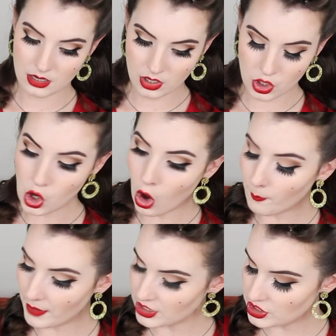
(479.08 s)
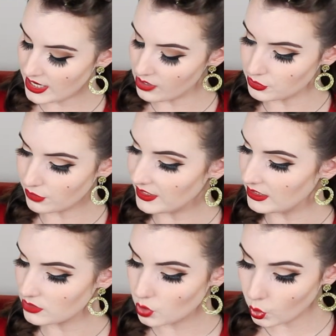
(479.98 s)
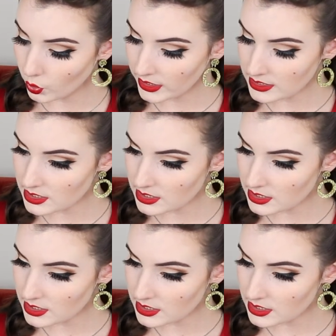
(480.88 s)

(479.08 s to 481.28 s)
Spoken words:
Not much else of it is good,